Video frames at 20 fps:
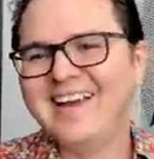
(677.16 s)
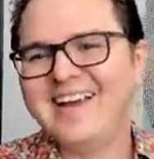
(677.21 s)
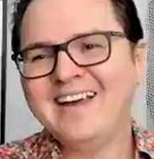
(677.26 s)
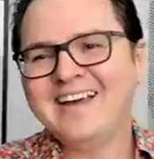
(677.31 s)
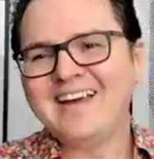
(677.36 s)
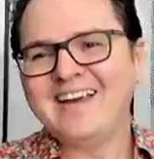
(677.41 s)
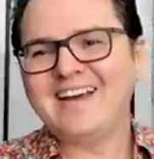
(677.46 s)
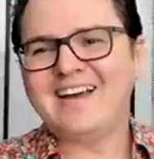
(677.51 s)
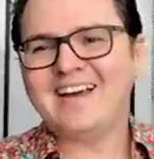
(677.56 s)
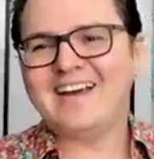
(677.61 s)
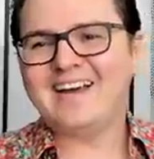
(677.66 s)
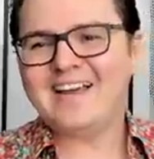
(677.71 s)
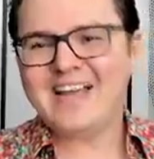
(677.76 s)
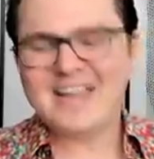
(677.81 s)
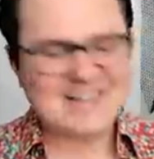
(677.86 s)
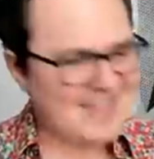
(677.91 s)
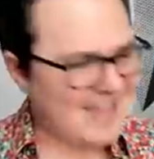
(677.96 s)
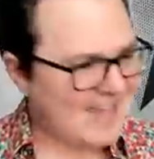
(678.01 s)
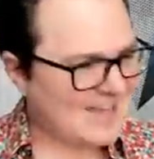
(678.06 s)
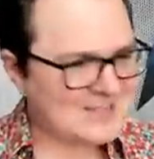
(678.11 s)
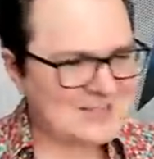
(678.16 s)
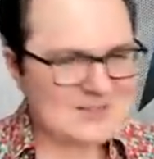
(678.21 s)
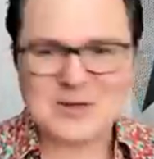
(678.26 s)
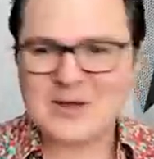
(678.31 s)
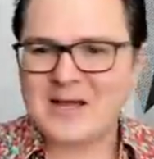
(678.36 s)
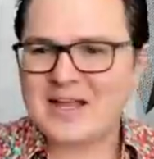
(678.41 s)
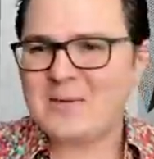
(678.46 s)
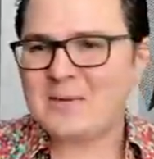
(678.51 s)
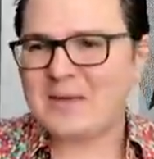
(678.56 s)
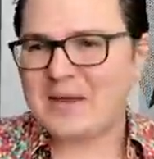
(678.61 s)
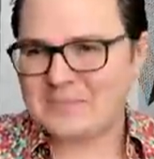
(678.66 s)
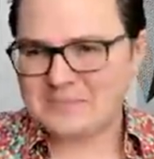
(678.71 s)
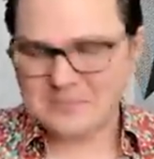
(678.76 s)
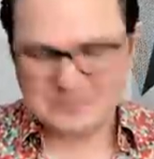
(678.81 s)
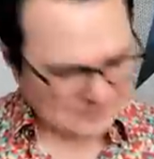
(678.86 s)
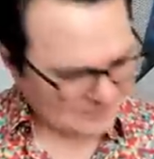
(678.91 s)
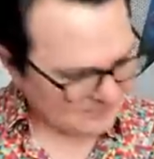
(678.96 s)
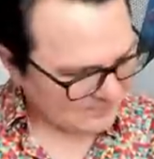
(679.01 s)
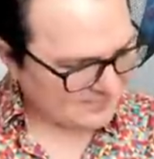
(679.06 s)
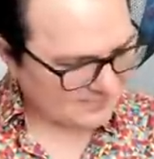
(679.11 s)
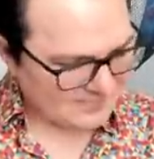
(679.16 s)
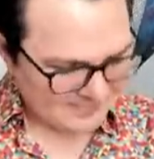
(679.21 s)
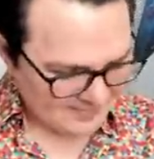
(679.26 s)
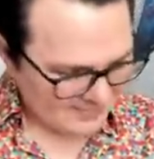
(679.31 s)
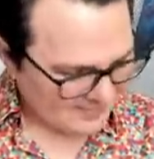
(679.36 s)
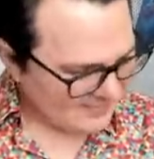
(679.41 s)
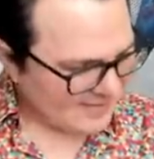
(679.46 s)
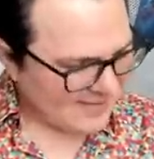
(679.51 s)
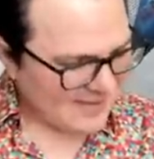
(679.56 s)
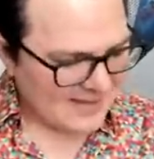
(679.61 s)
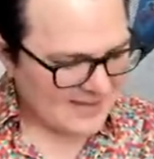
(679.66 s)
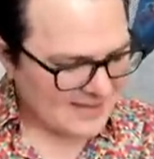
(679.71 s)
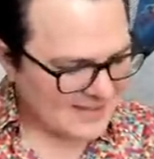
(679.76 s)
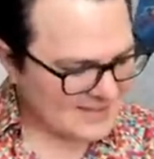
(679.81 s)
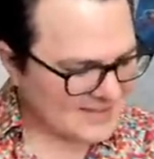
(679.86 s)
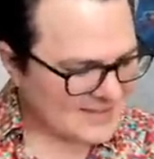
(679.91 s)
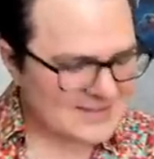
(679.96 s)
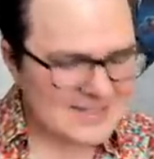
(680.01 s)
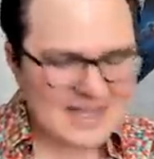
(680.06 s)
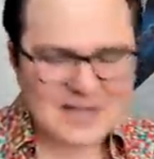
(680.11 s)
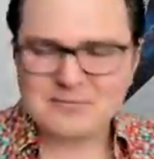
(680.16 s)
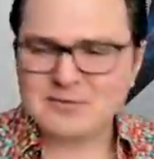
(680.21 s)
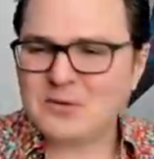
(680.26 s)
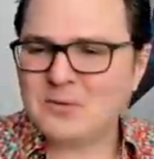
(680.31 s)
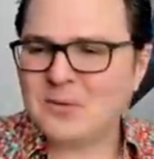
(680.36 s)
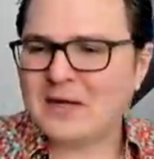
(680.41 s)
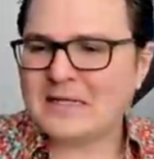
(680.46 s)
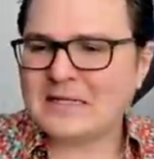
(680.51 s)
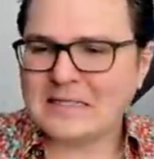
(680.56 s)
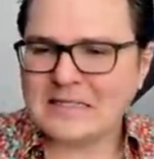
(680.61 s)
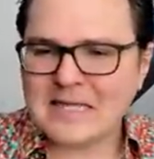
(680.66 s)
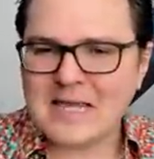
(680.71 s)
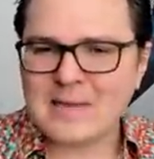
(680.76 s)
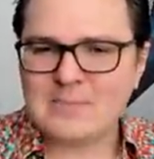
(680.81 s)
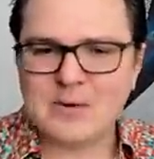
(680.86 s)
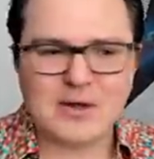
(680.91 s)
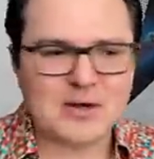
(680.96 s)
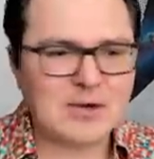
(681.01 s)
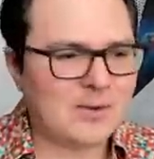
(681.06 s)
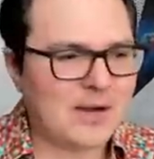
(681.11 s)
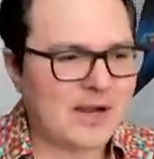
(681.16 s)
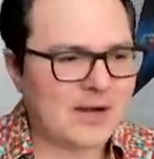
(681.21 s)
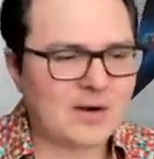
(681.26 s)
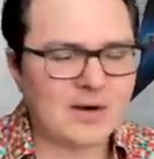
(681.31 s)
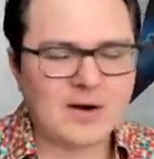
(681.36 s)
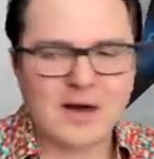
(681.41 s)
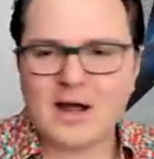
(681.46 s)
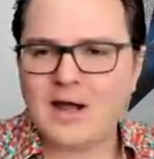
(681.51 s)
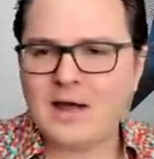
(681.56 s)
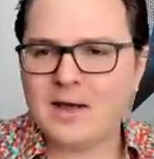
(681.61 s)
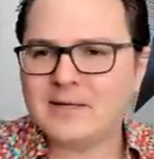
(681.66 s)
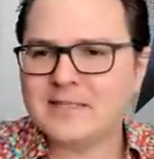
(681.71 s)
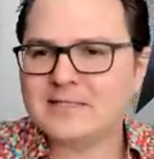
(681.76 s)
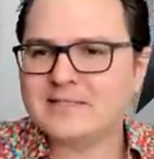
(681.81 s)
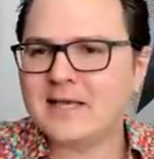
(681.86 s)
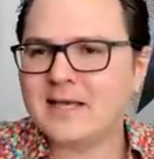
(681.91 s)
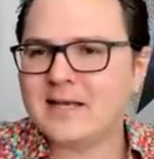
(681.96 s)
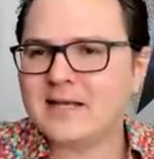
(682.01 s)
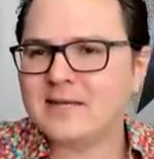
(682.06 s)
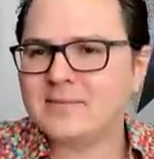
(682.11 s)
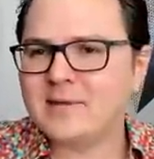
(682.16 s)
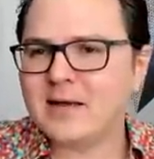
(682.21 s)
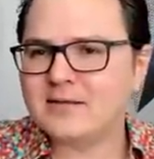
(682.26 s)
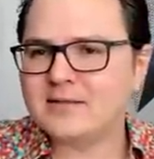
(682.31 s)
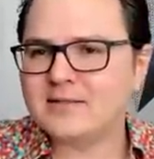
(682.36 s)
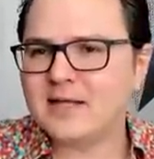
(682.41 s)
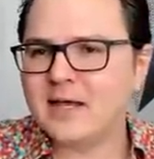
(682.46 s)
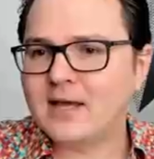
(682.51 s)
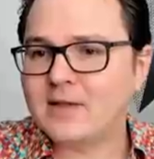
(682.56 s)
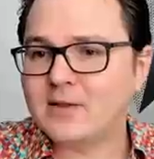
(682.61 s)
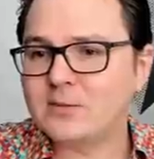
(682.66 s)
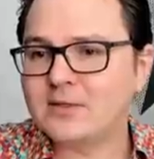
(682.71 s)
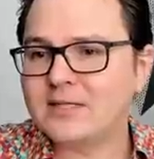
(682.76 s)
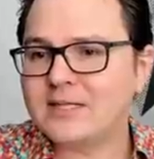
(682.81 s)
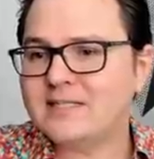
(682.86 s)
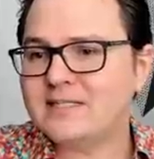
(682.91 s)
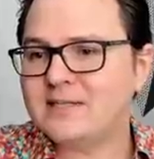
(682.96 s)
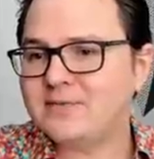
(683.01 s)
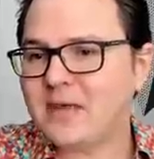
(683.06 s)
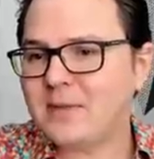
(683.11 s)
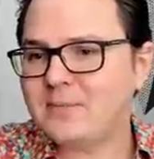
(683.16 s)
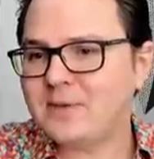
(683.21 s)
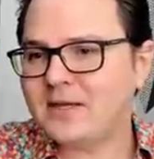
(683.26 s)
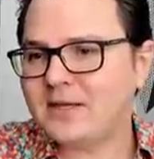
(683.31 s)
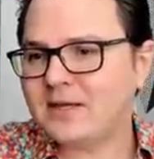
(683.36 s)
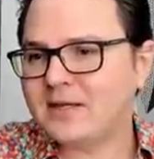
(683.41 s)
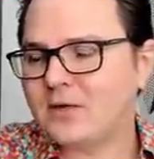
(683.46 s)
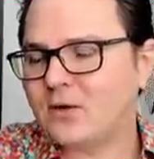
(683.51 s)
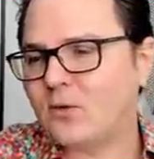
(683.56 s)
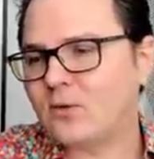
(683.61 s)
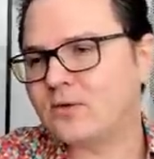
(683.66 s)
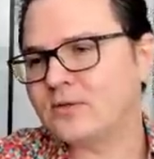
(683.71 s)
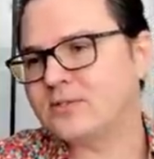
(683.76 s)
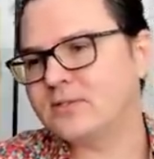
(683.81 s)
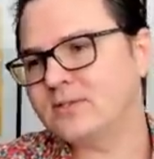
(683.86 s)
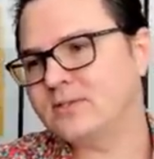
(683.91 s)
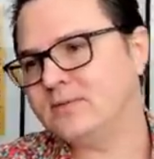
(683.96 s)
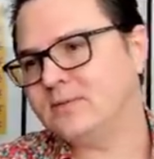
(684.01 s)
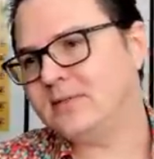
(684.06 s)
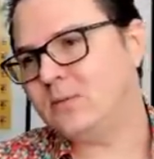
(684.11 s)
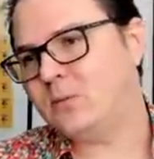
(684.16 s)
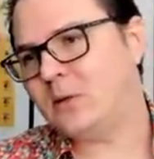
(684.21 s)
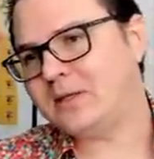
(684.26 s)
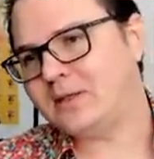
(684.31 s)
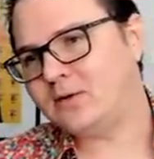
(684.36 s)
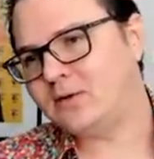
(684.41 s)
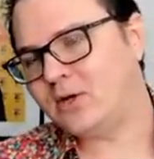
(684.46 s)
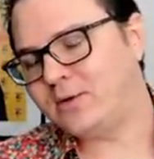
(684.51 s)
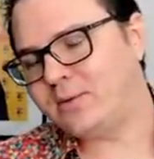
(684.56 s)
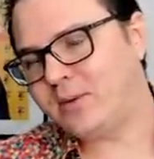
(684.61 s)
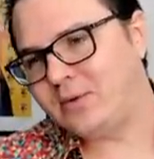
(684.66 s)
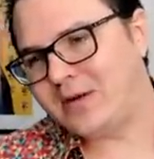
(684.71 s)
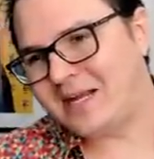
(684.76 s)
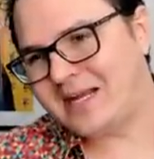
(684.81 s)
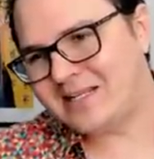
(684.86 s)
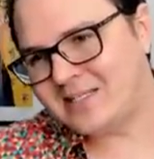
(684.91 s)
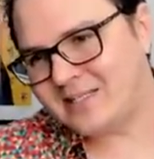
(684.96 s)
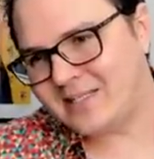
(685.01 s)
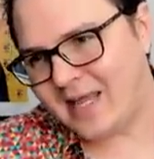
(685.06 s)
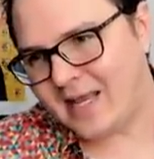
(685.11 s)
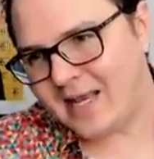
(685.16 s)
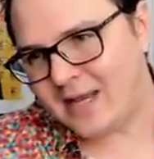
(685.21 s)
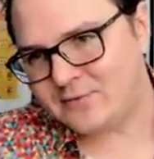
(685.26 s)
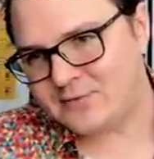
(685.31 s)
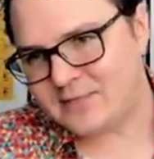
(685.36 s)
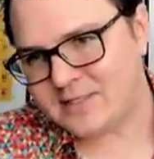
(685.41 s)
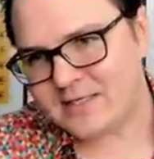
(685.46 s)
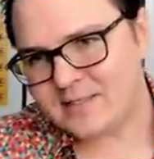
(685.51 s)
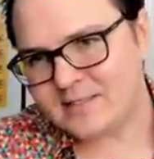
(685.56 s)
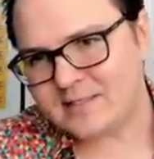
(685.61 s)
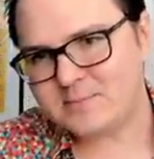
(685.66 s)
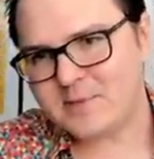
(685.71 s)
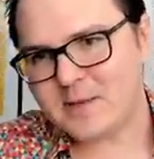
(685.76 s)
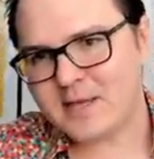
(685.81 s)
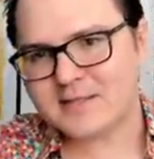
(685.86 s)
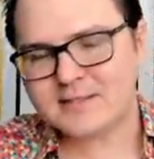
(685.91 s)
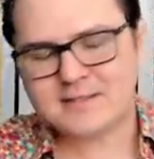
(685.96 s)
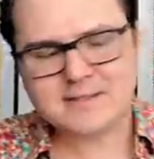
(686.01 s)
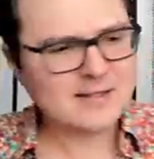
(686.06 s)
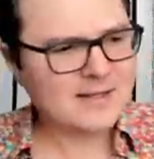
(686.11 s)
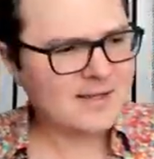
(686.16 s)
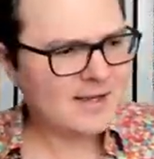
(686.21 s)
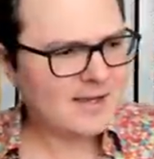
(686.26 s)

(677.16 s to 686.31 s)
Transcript: And yeah, so anyway, this is definitely one to keep on your radar. I'm excited about the release of EPIK and, of course, what they're going to be bringing to the NFT space.